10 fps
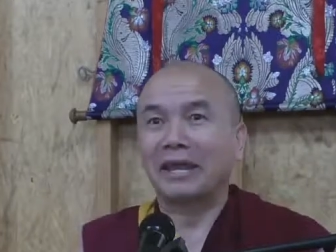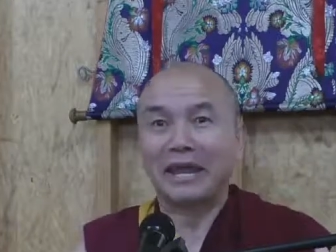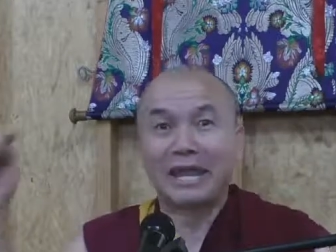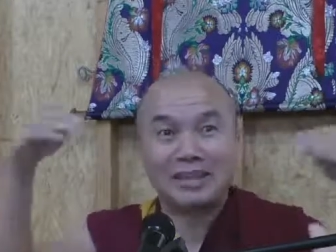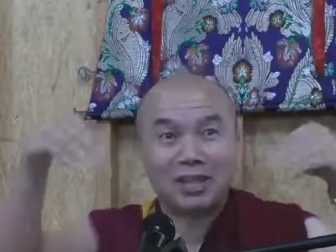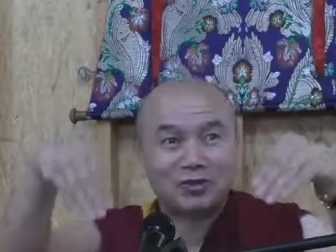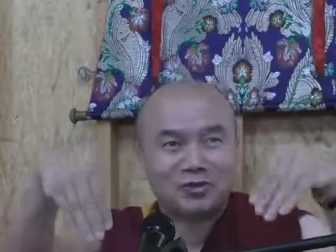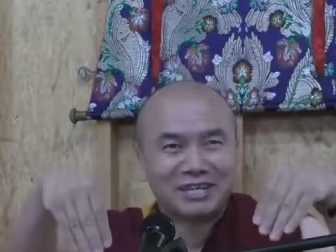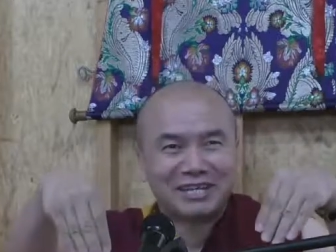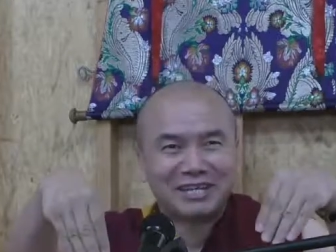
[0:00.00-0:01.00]
In the
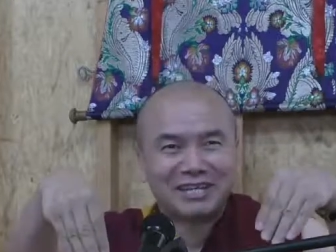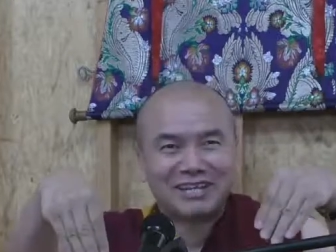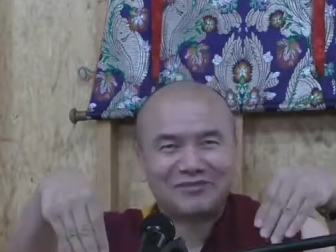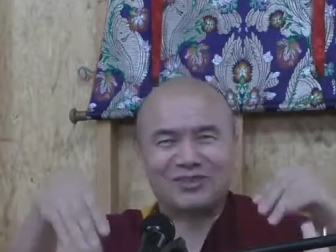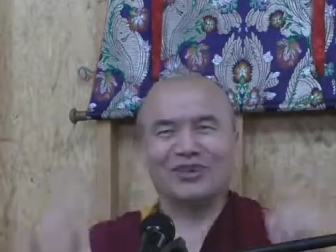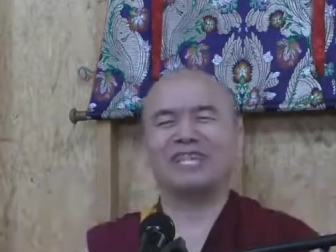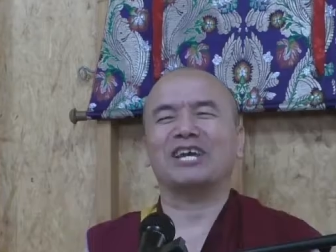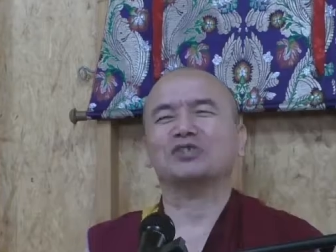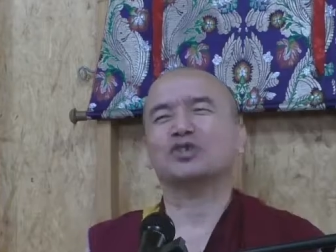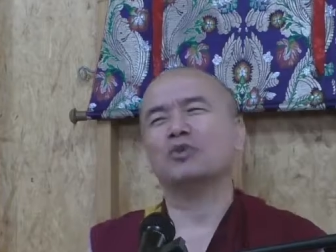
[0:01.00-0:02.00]
dream.
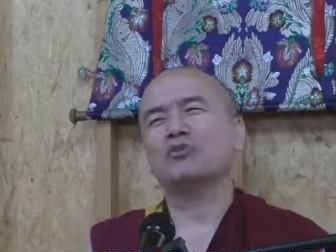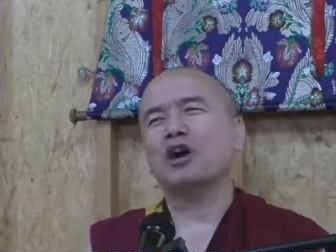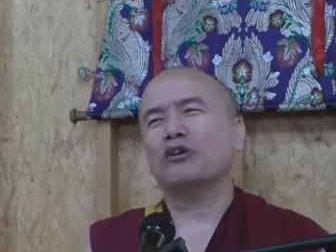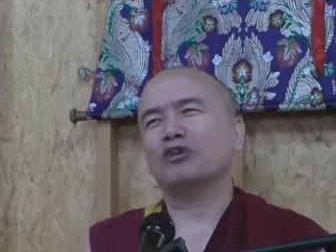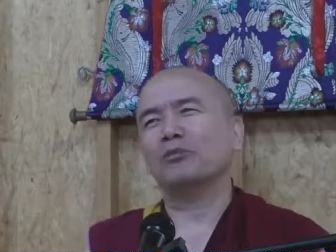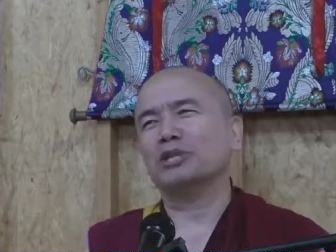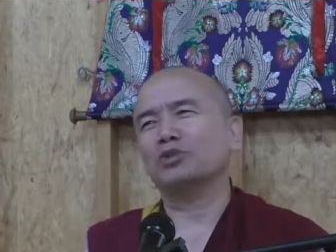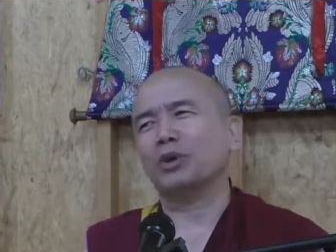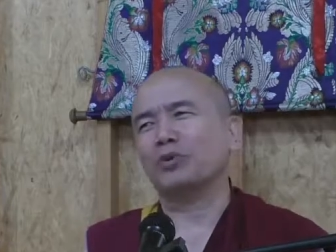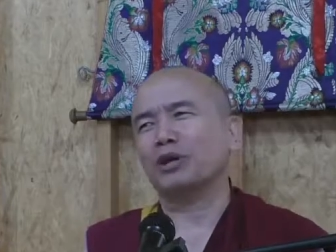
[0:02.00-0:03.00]
Okay, so from this
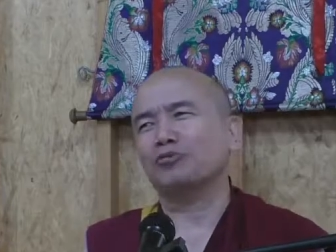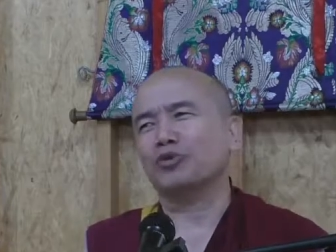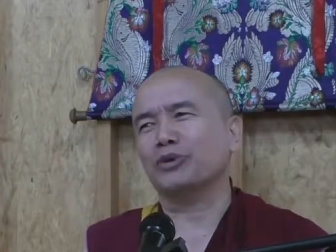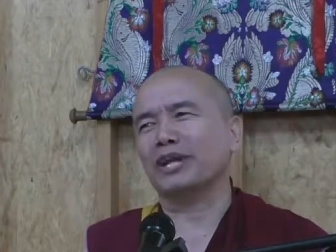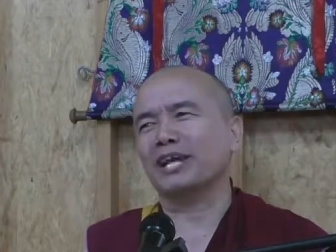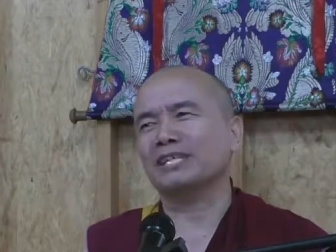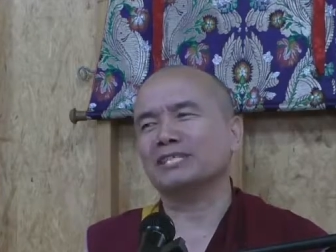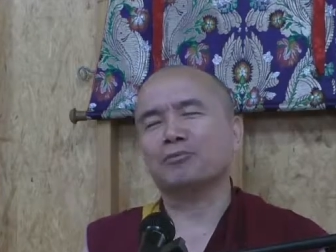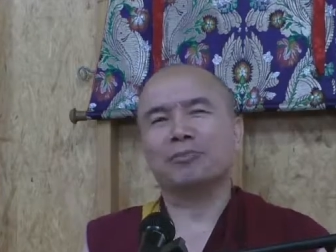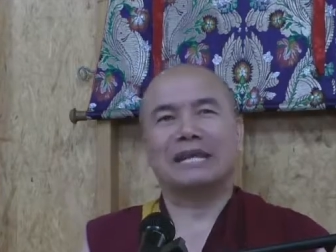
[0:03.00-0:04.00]
what we come to
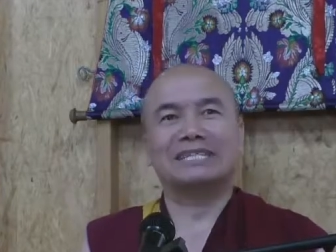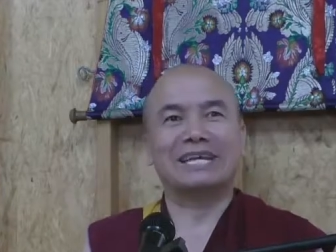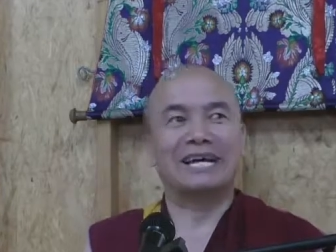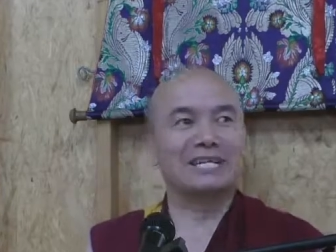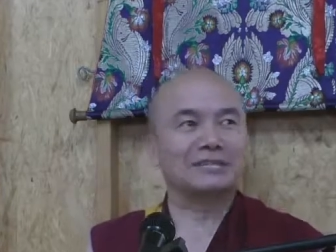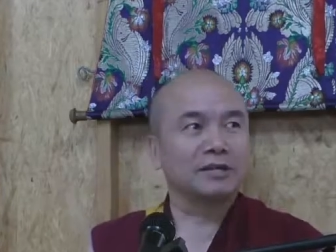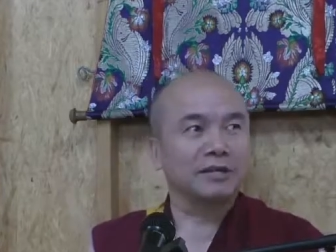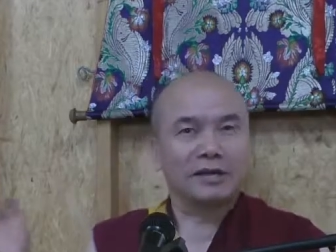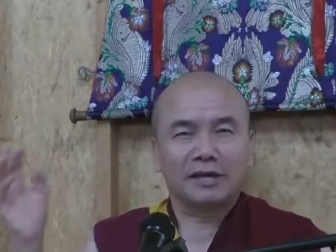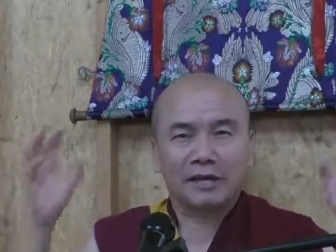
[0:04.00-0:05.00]
realize is that
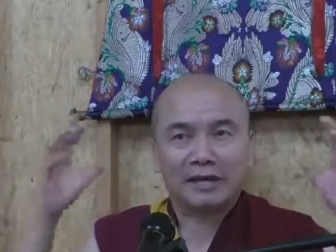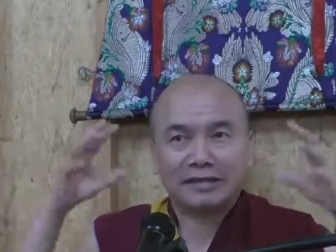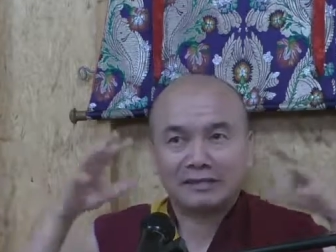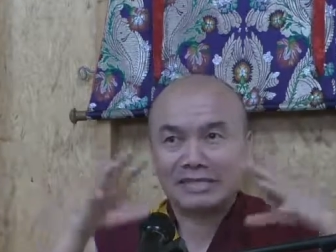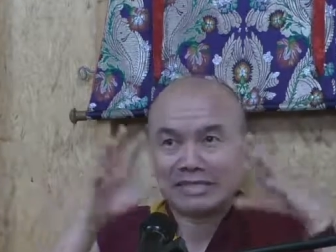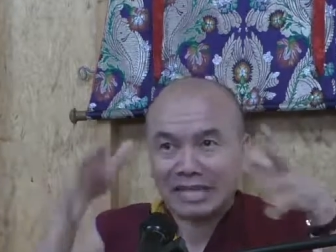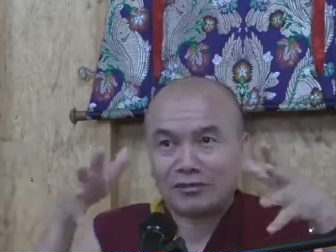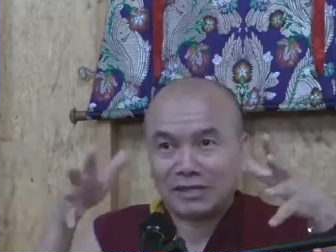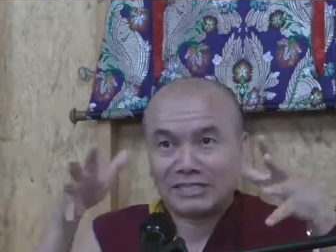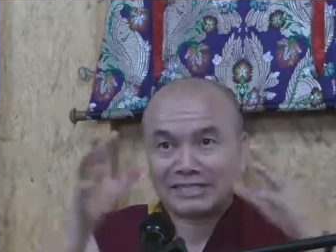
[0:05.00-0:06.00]
this
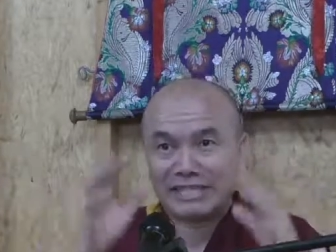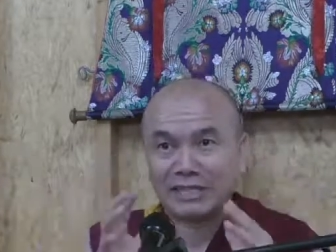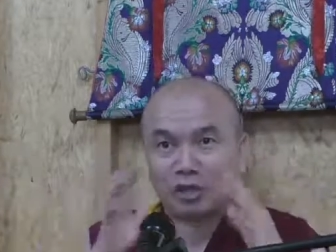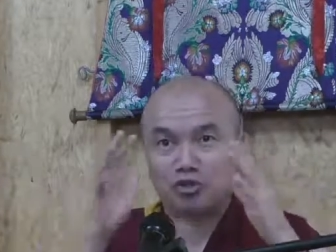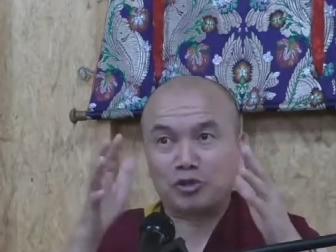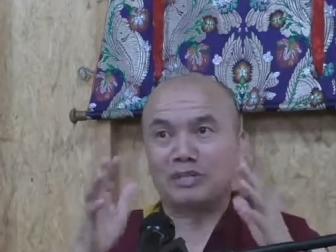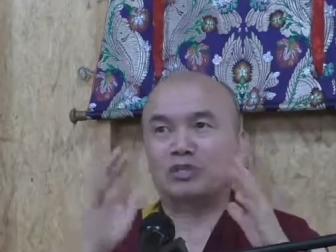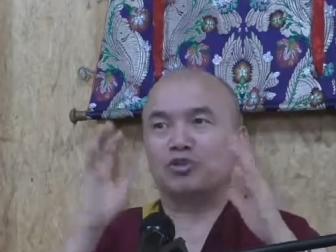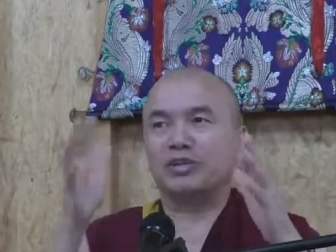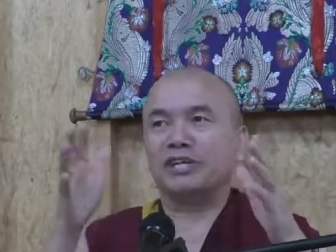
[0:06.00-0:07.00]
ignorance, seeing the dream
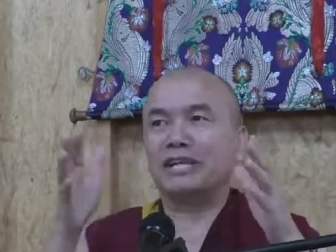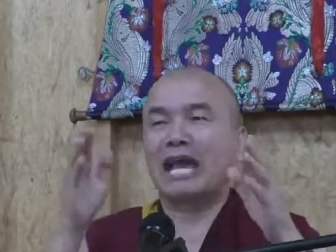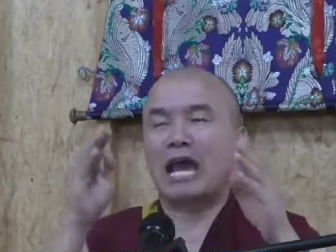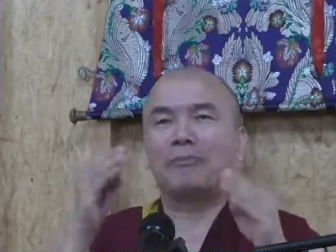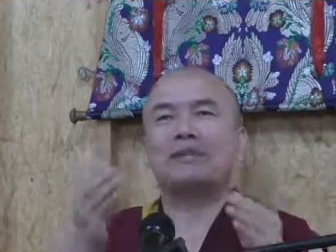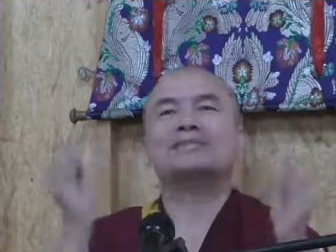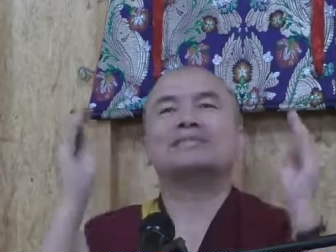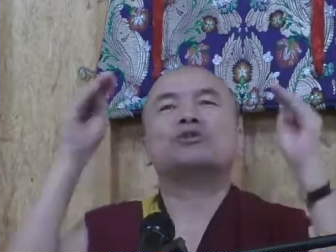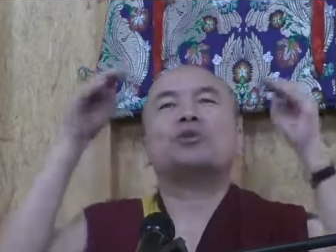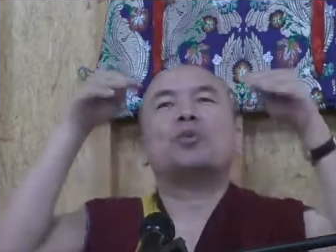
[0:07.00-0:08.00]
as real,
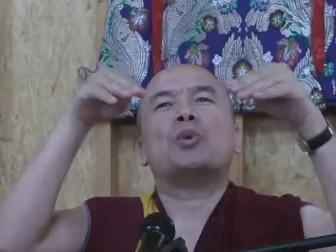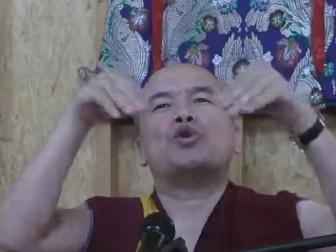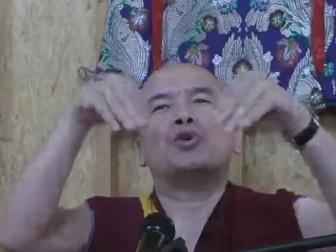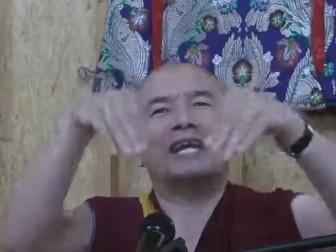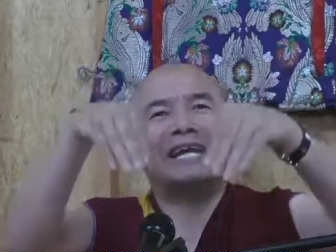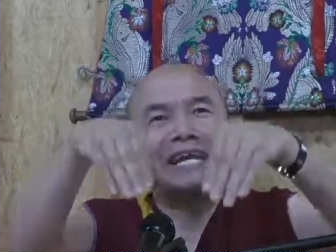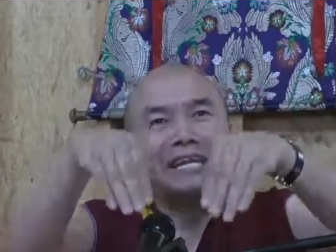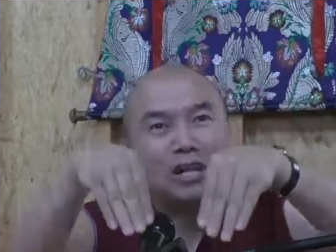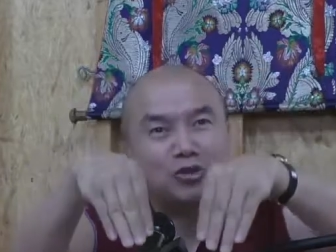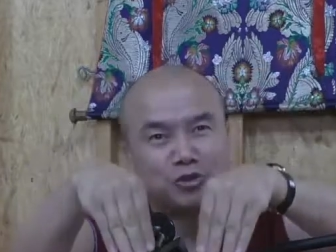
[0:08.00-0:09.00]
happens when you are
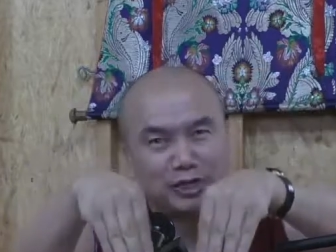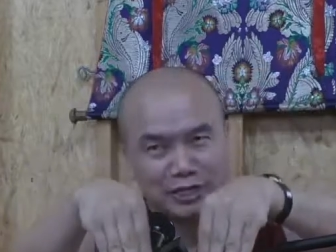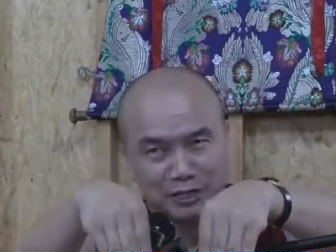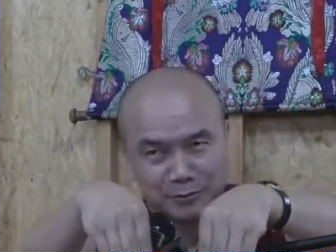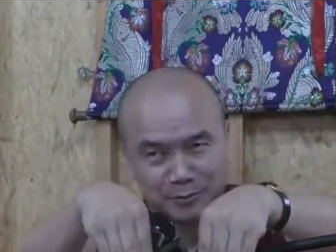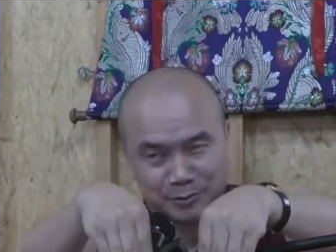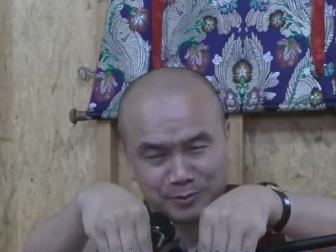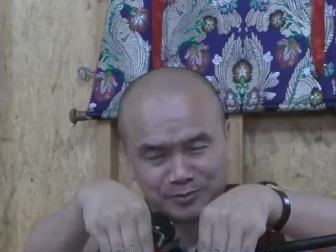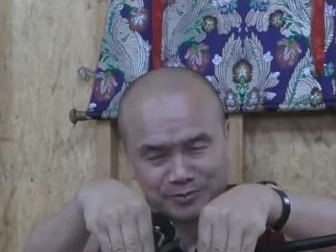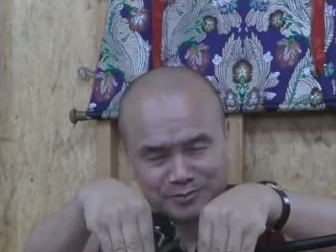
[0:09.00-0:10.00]
in the dream.